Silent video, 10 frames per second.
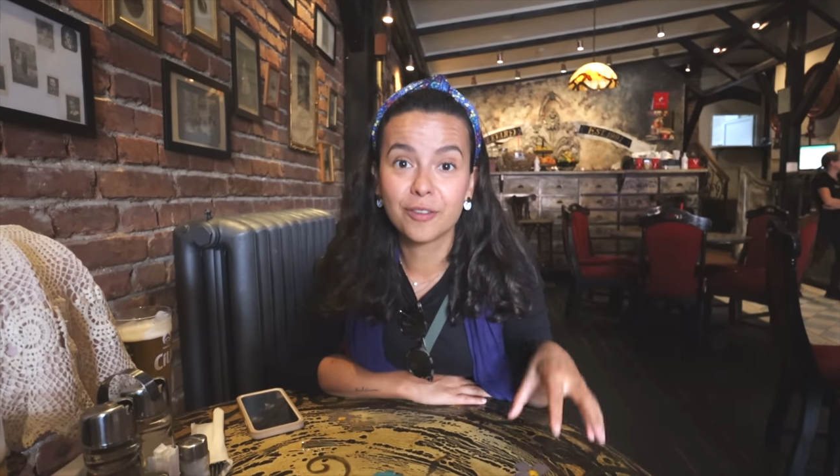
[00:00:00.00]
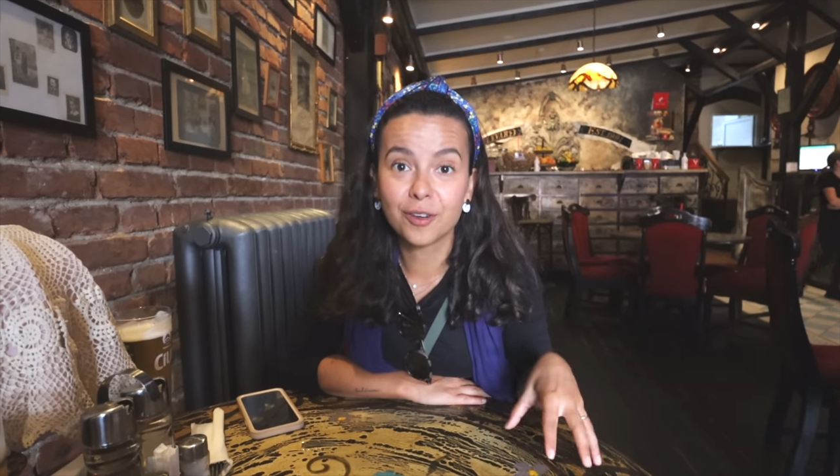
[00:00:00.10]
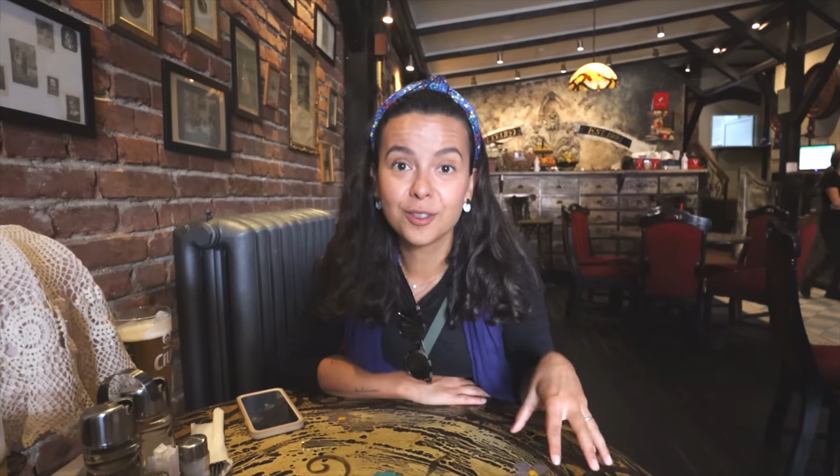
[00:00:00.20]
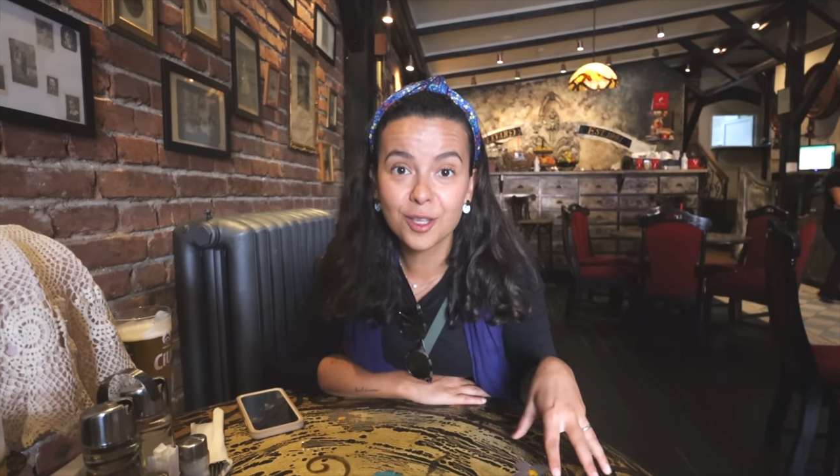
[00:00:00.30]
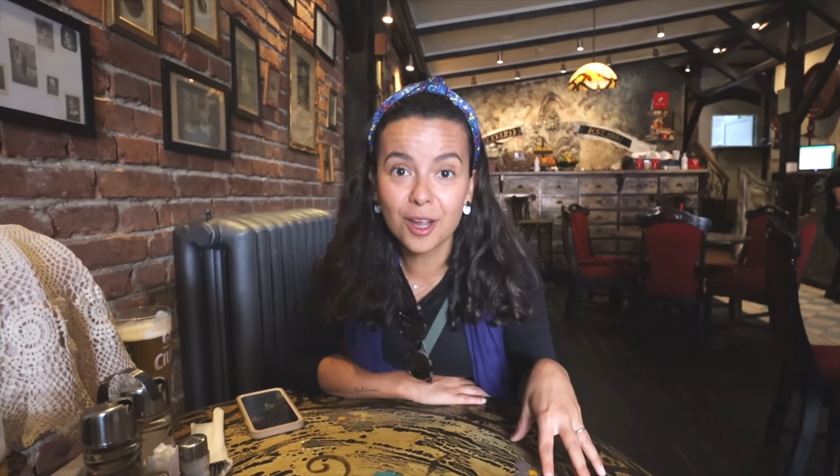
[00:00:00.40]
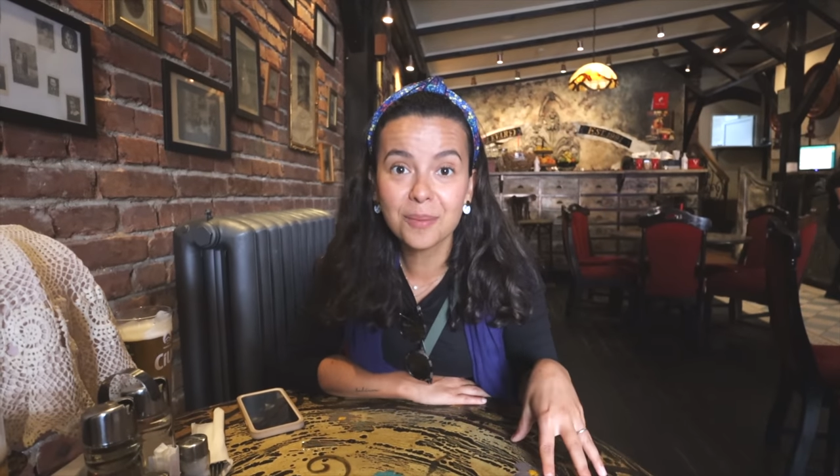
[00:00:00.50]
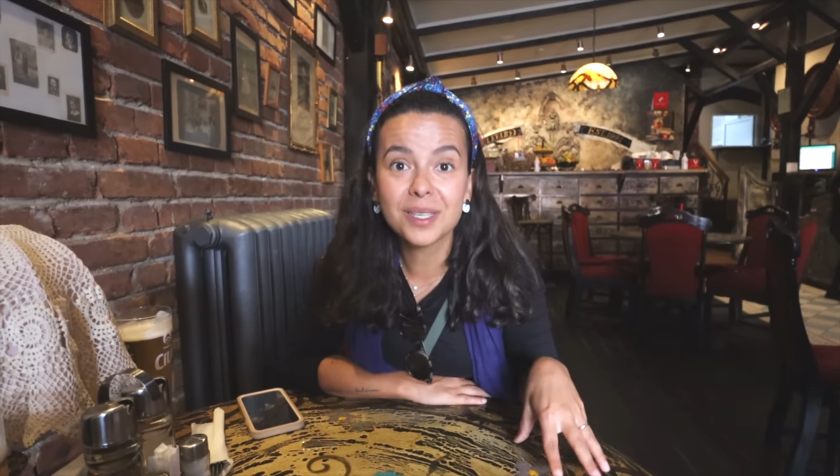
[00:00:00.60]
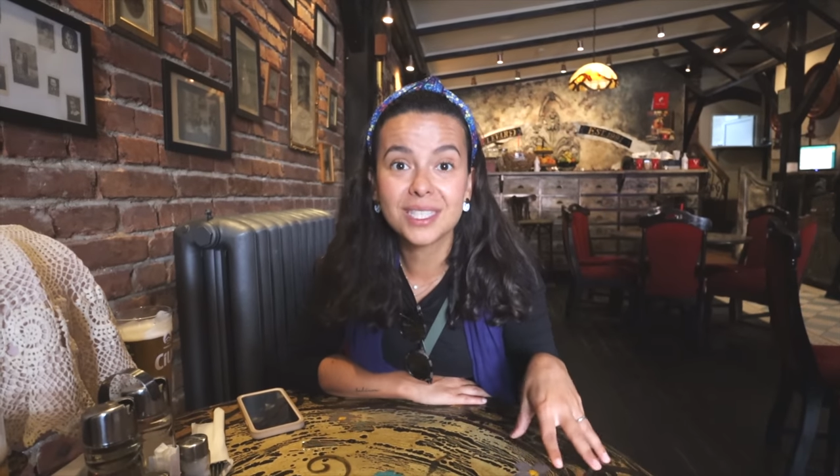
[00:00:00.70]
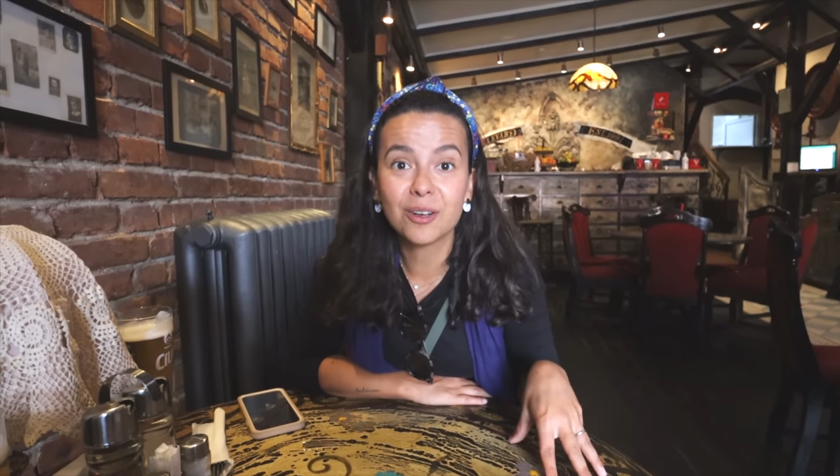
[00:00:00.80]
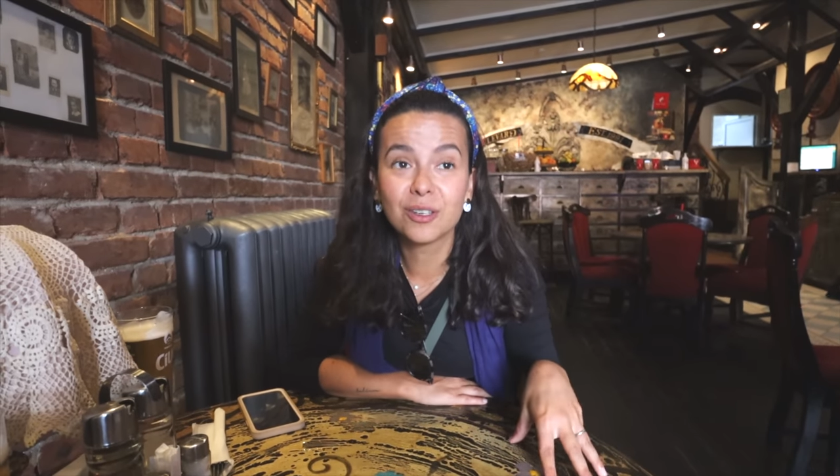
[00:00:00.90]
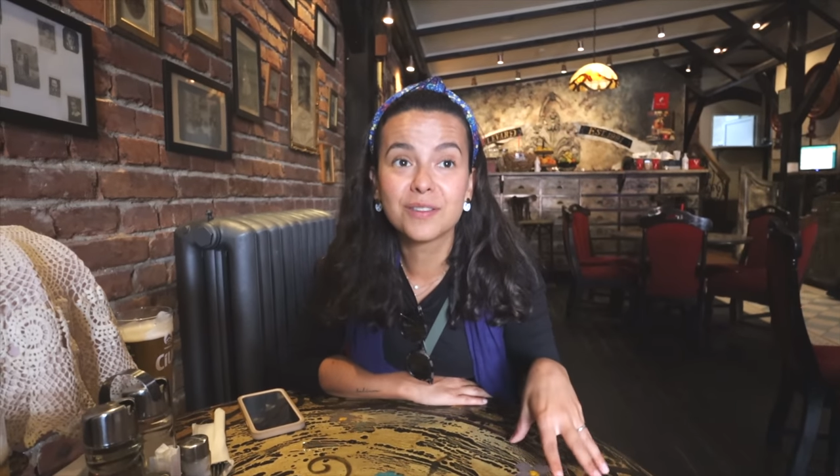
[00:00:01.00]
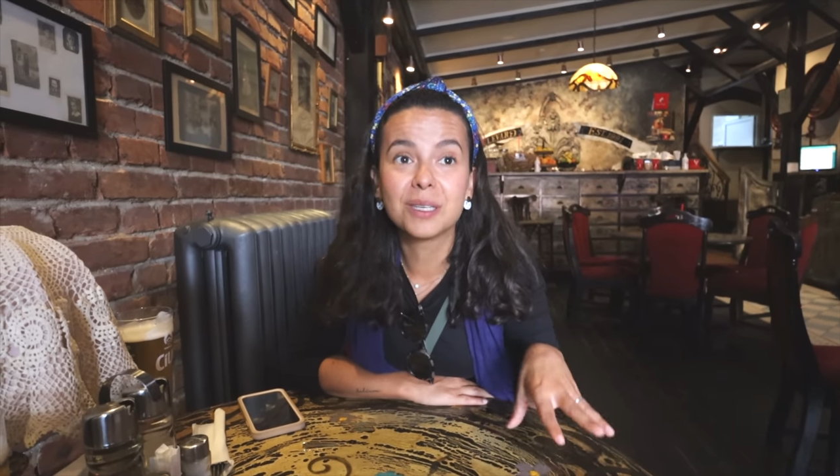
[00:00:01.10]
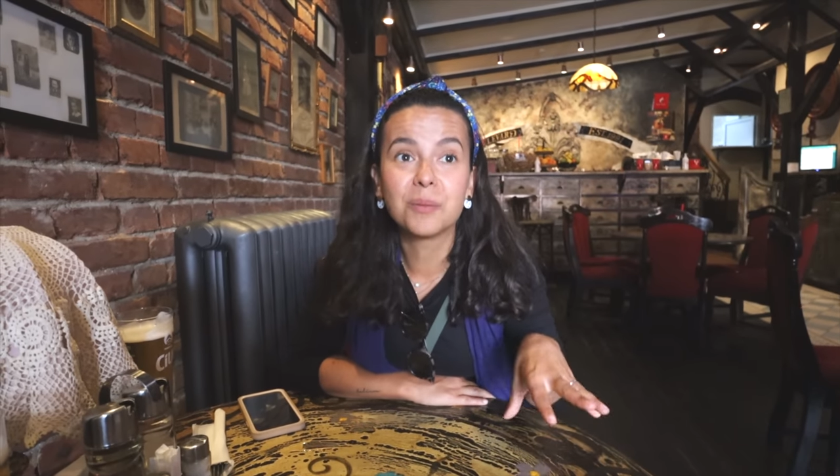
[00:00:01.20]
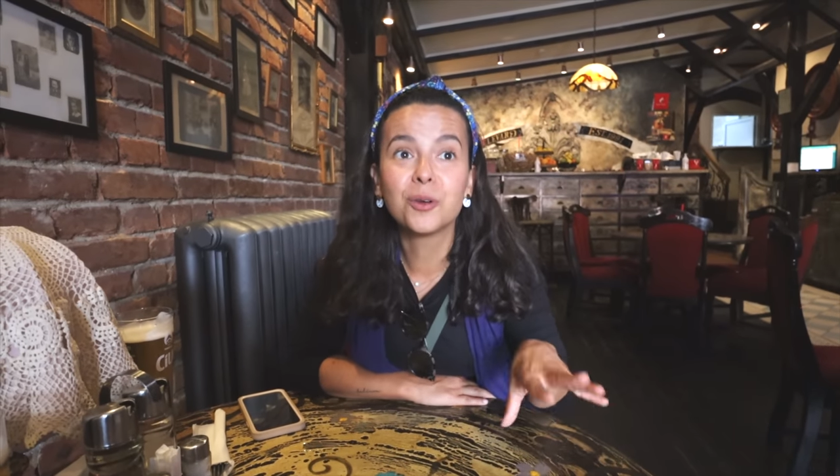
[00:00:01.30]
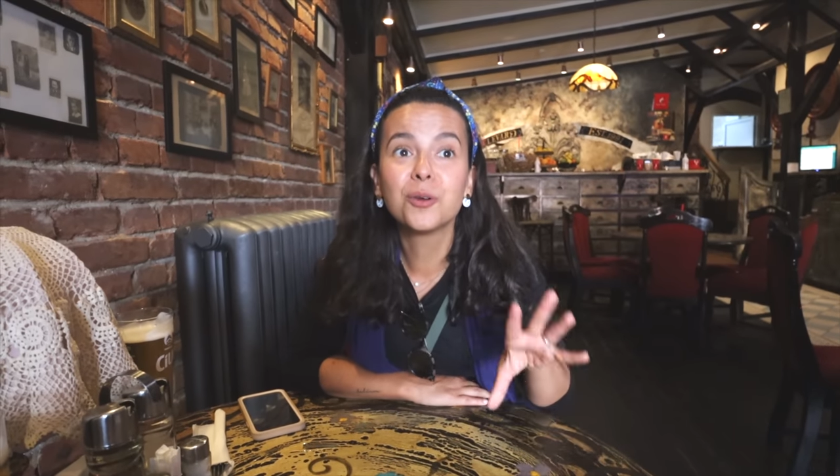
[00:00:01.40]
first stop, the town of
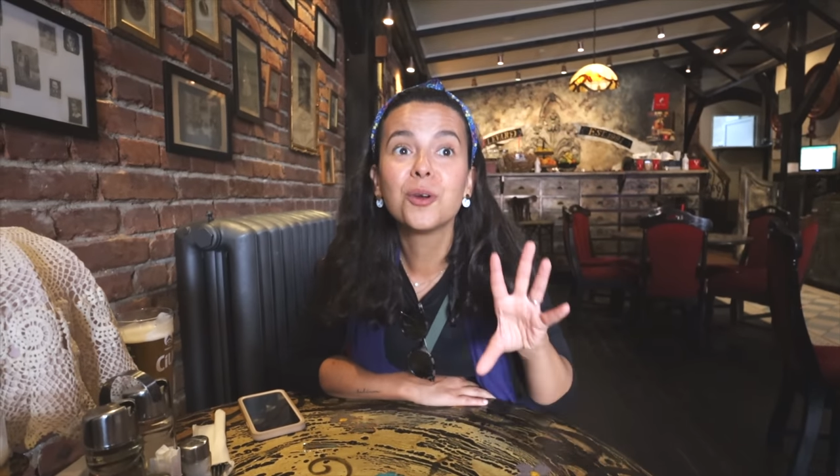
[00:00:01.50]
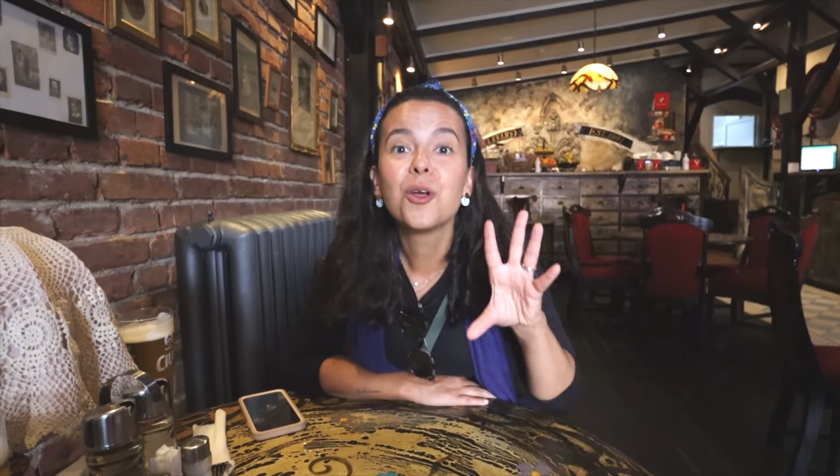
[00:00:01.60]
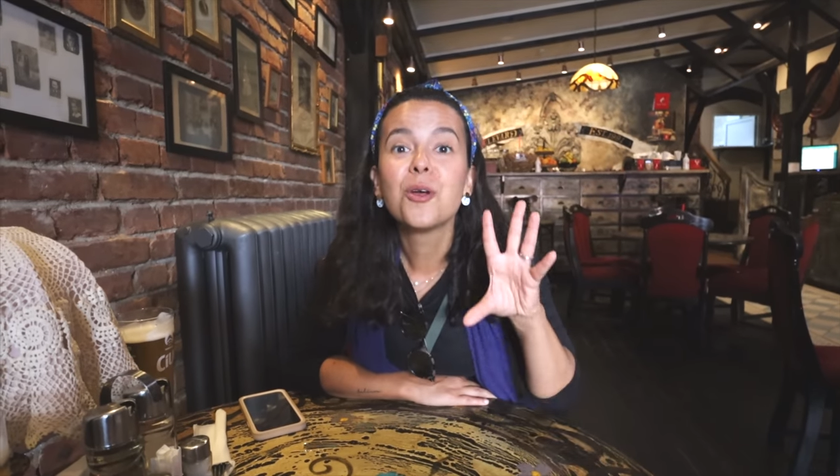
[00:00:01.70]
Sibiu,